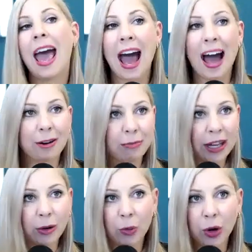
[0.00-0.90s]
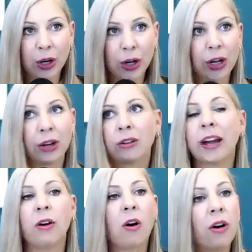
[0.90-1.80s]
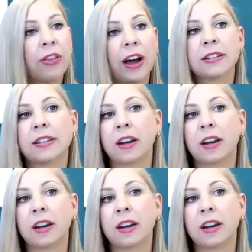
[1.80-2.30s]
admin work, like all that